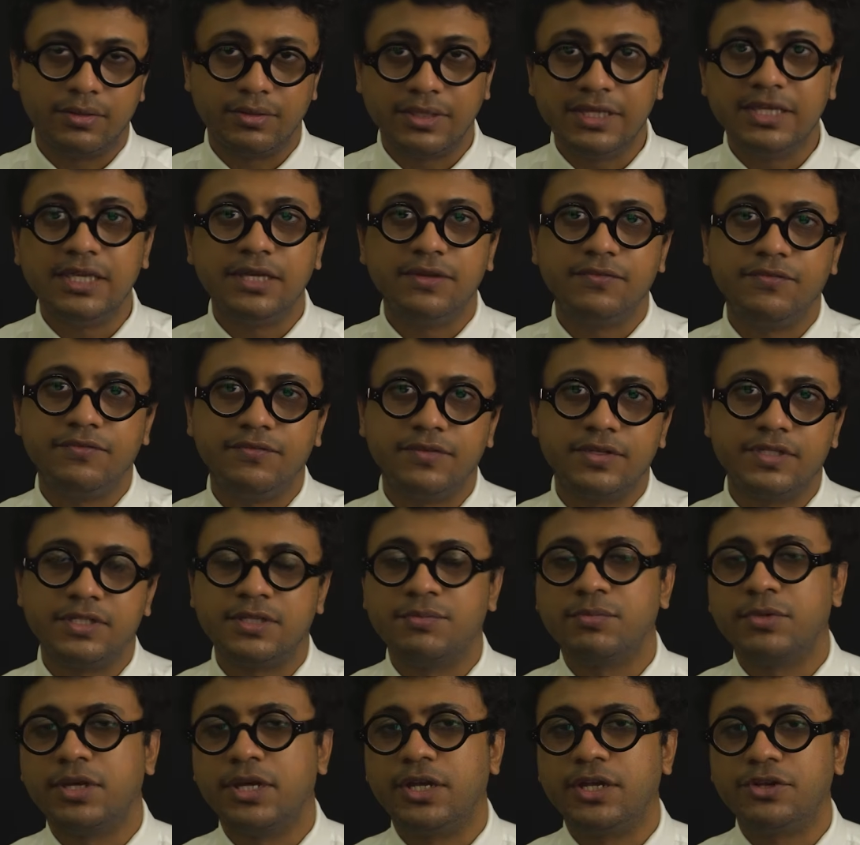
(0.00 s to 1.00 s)
give
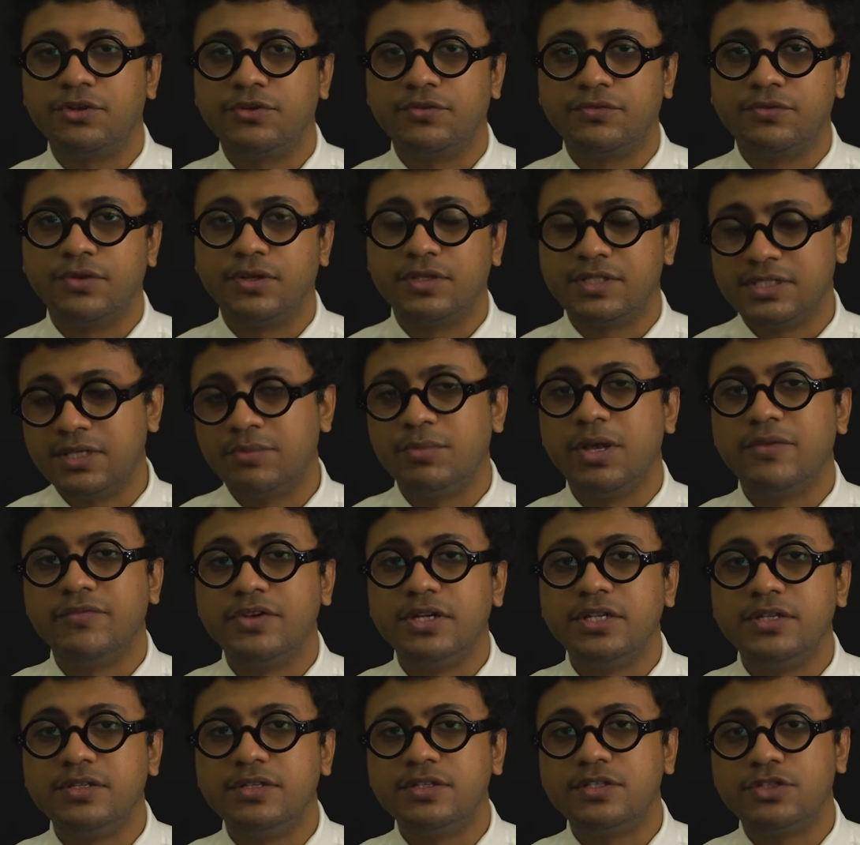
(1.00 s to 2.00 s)
some kind of some
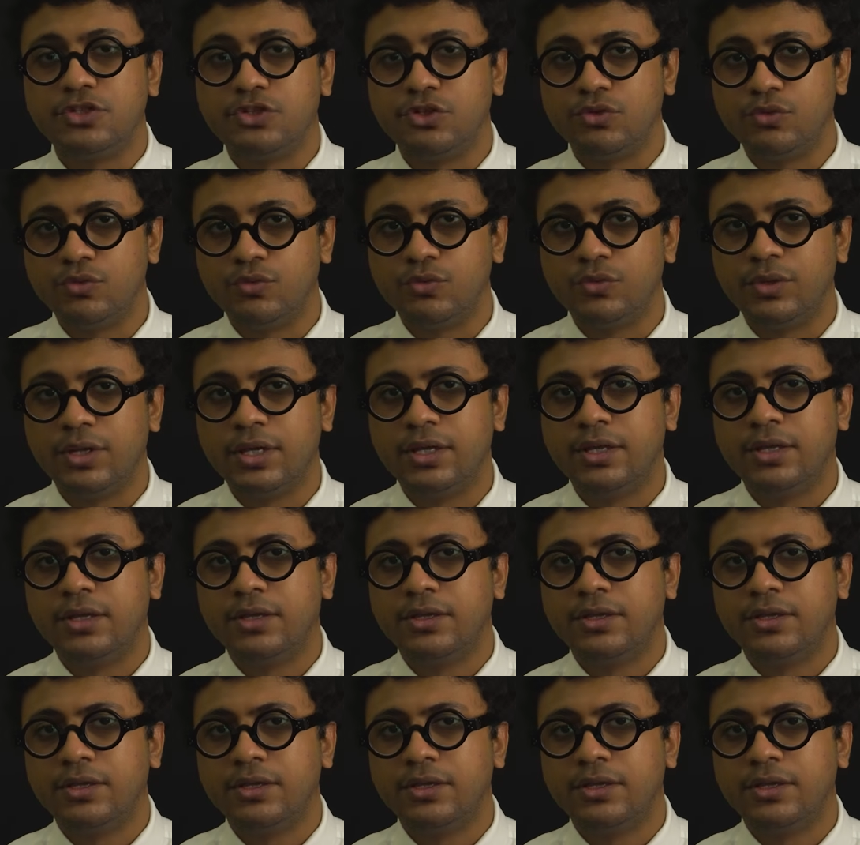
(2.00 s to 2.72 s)
evidence to